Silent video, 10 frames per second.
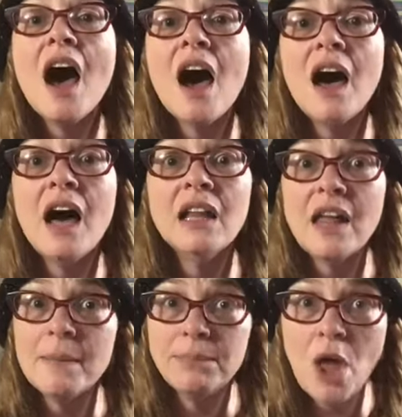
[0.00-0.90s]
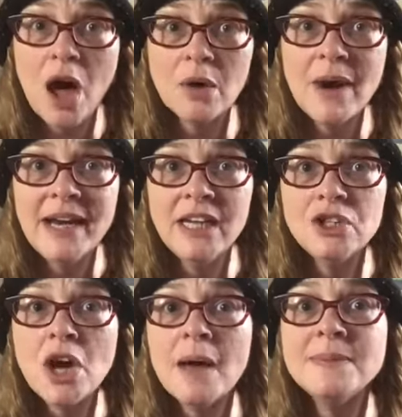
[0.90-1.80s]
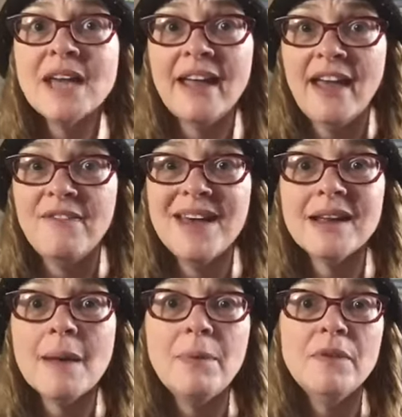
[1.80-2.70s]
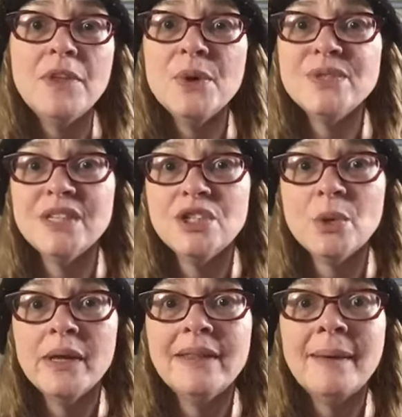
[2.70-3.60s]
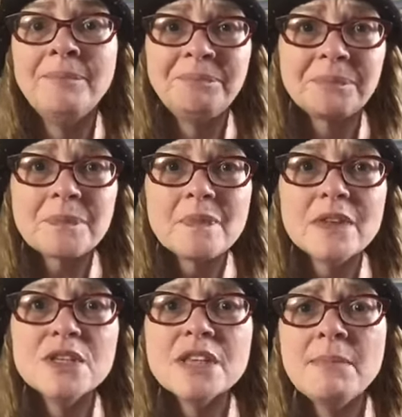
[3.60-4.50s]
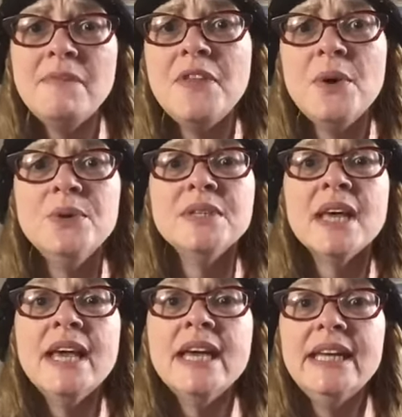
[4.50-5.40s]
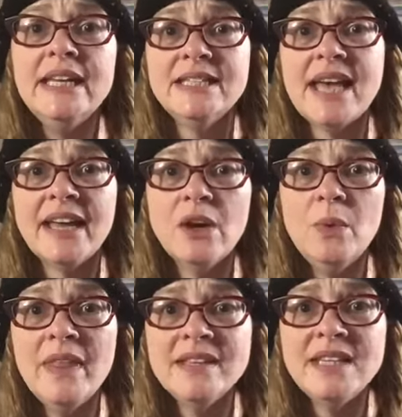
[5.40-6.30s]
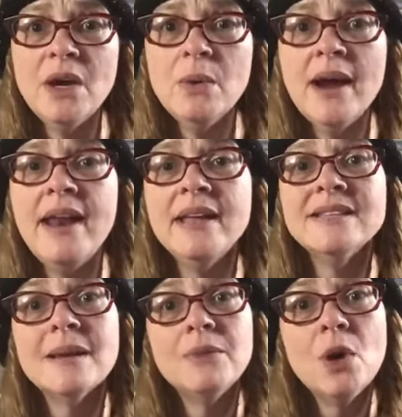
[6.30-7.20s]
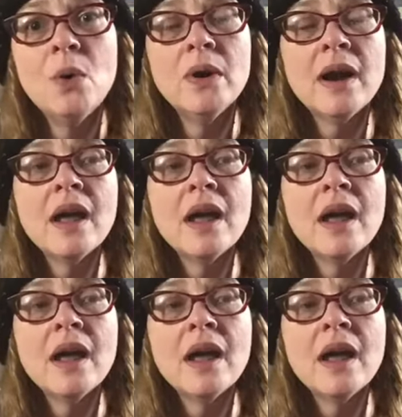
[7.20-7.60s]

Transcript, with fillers: Uh, a lot of blog writing jobs. I have had a couple of those and enjoyed them. Some of those entangle with SEO writing, some don't.